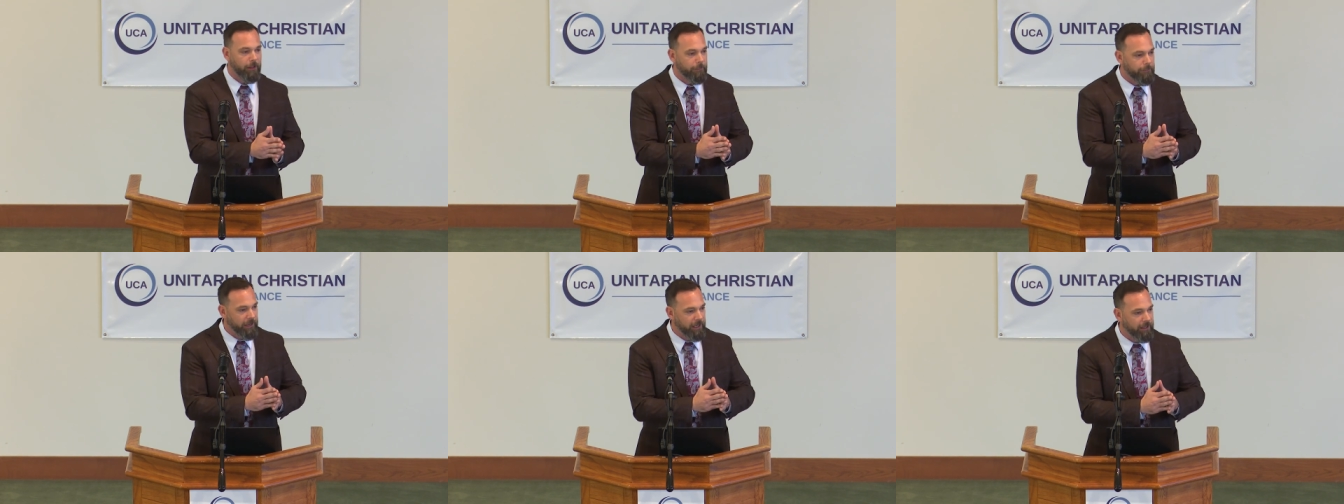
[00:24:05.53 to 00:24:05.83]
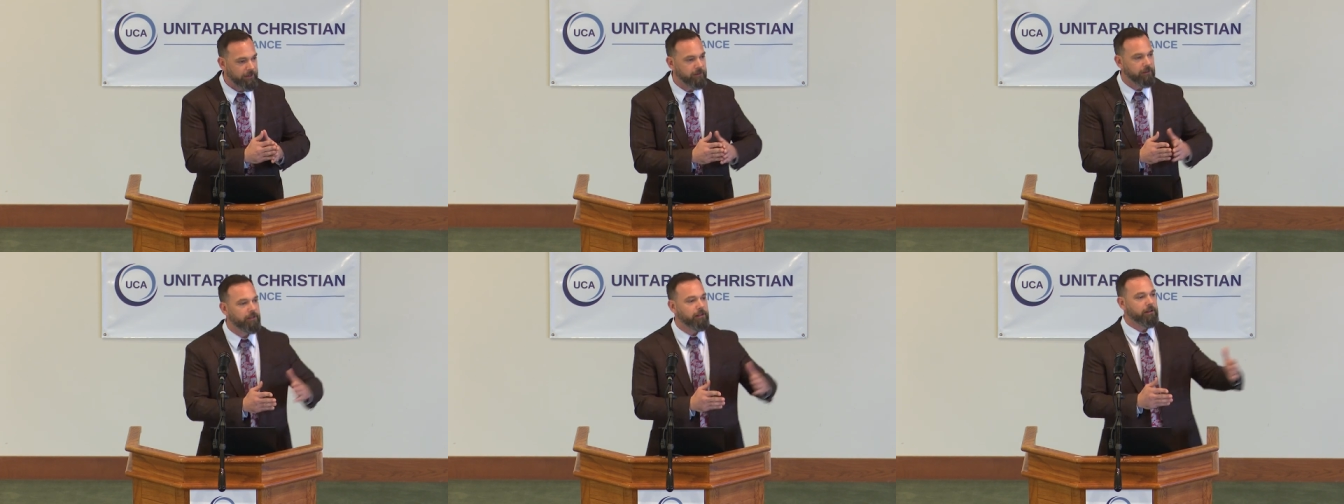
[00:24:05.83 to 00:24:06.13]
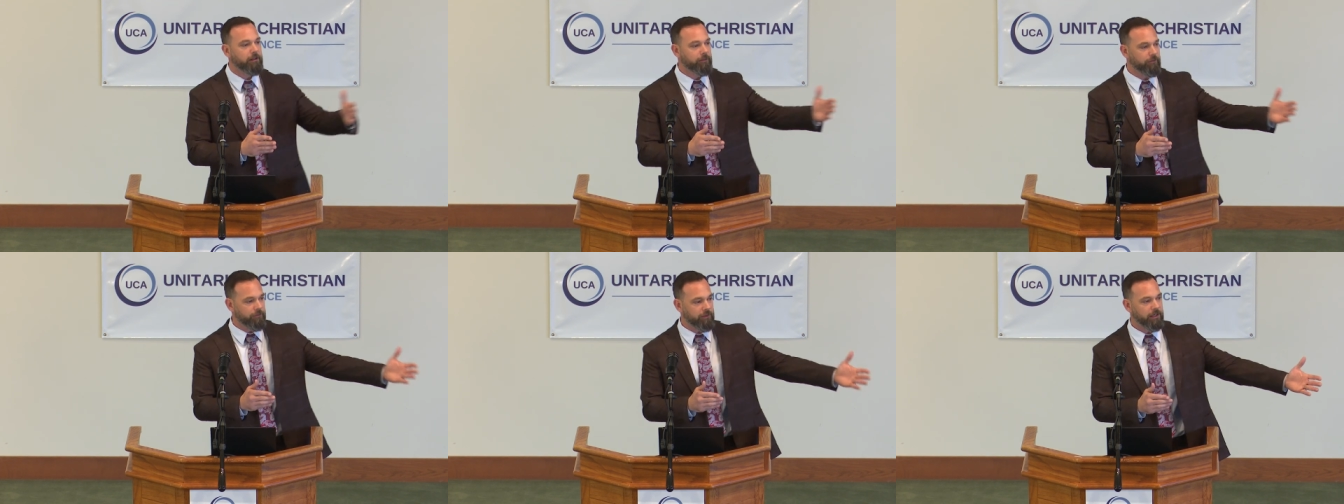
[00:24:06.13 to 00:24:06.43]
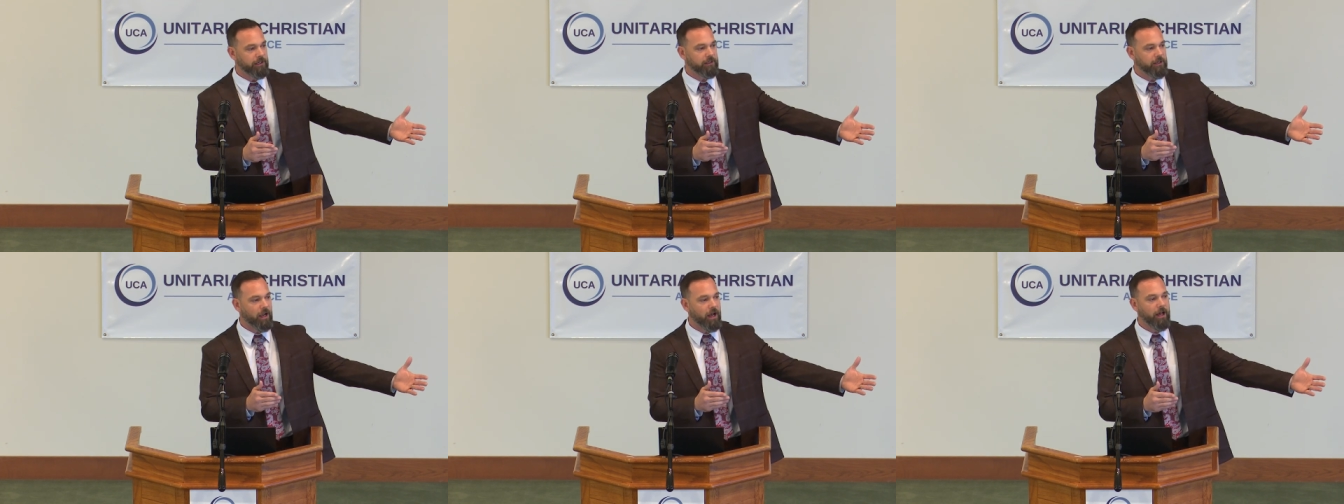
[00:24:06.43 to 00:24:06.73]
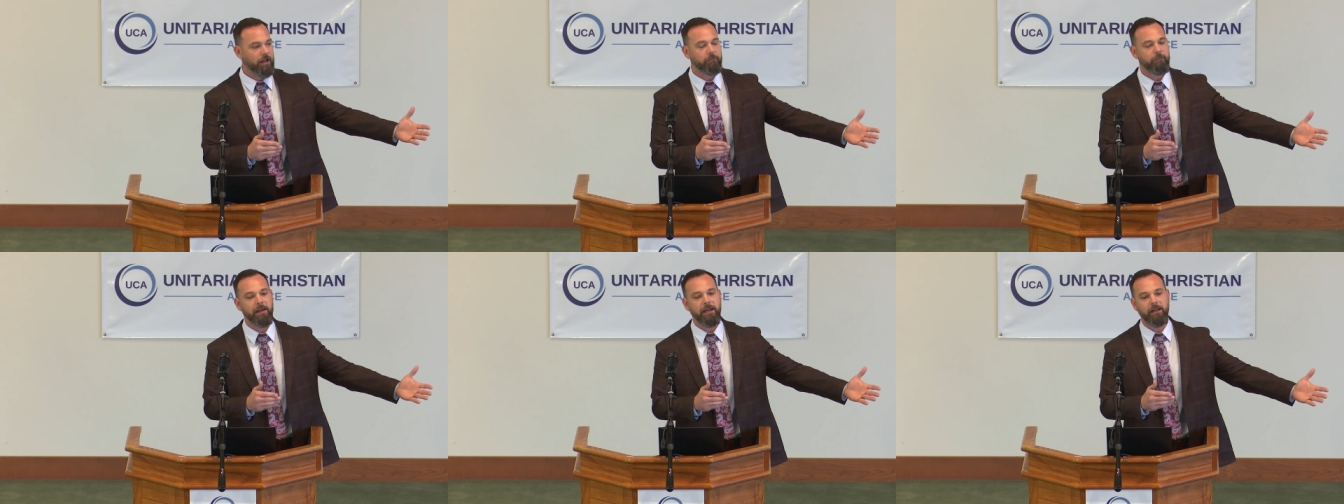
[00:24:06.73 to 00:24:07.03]
that then
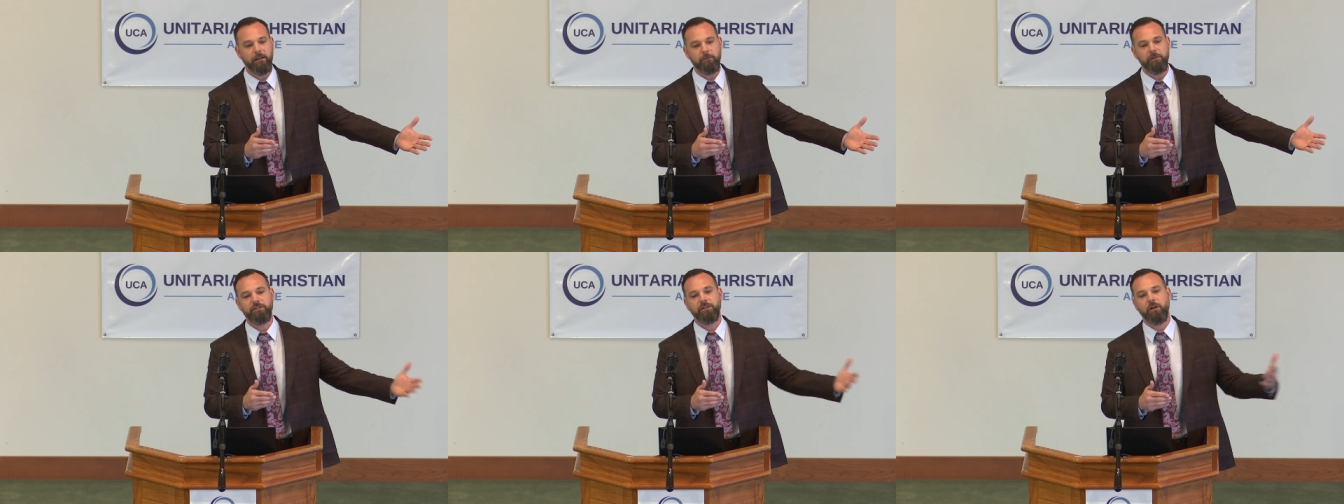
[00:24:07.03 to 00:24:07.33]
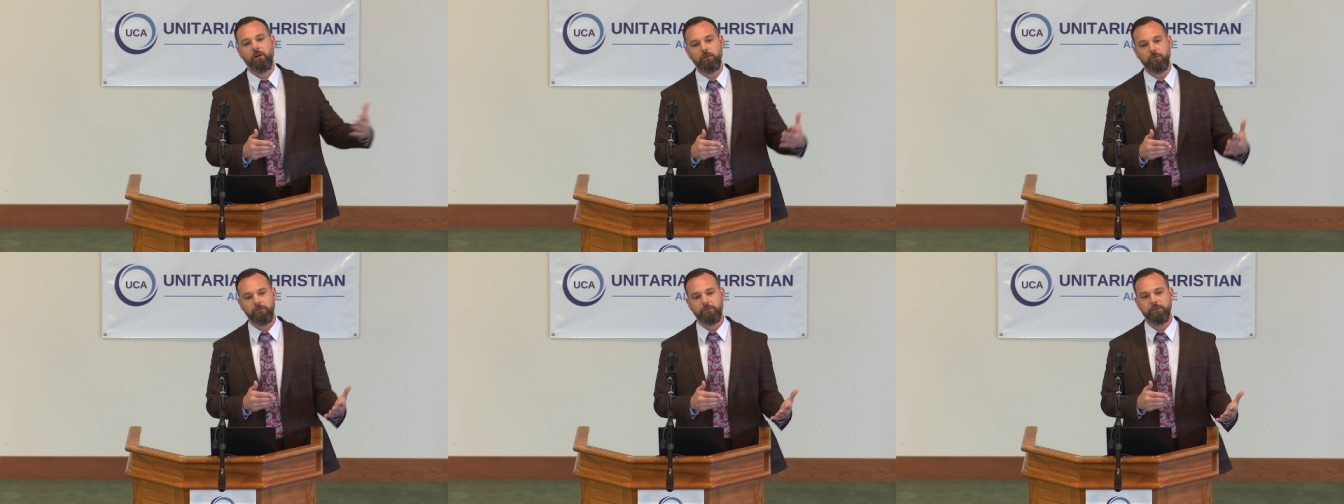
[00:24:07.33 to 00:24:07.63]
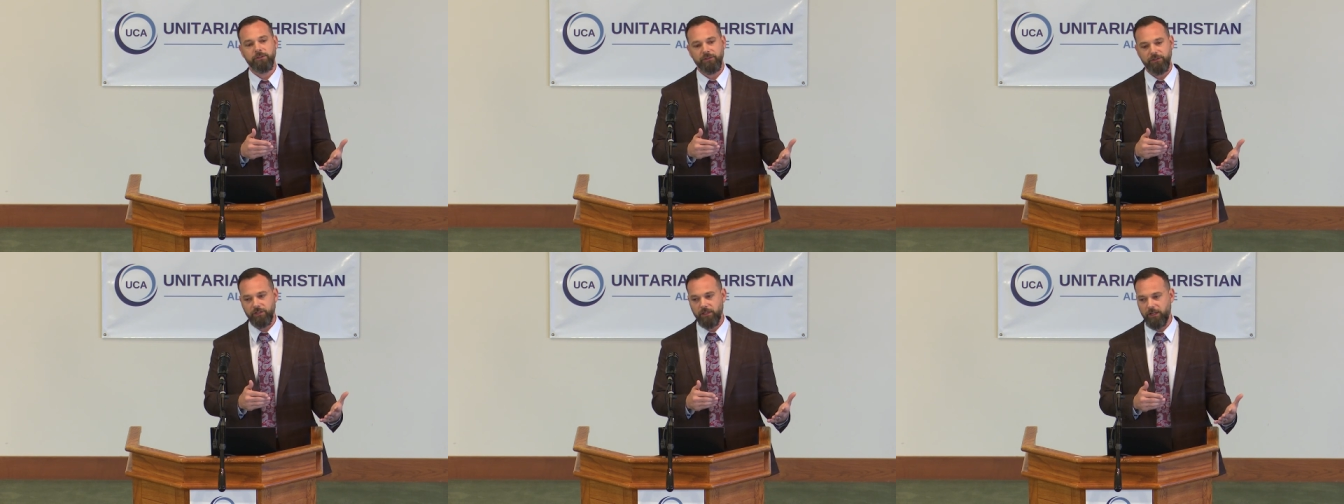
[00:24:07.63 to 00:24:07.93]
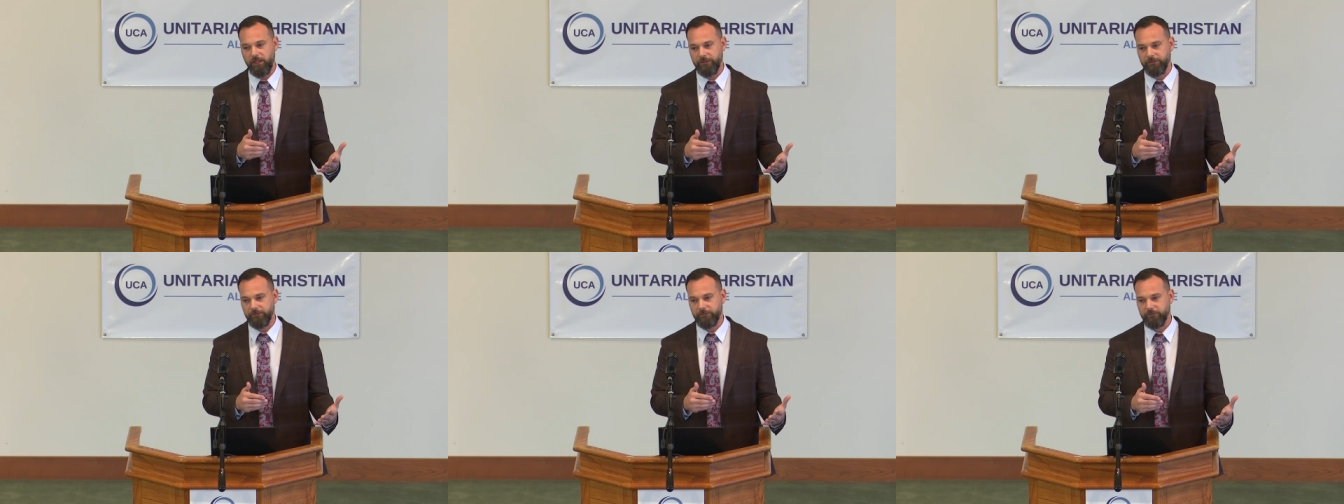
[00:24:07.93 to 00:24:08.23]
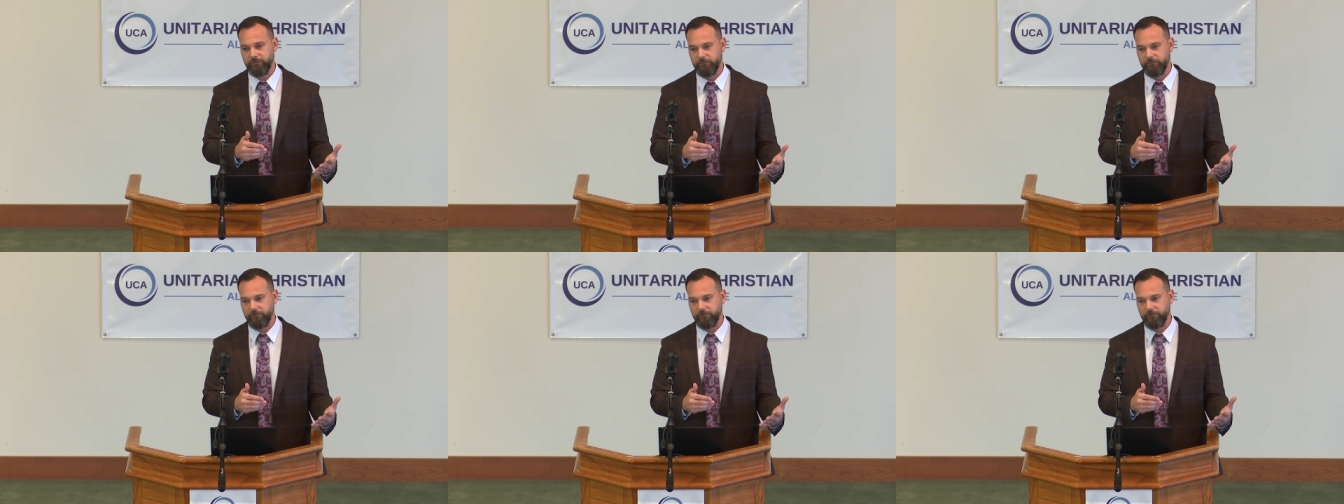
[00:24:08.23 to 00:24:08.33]
God made him his own son.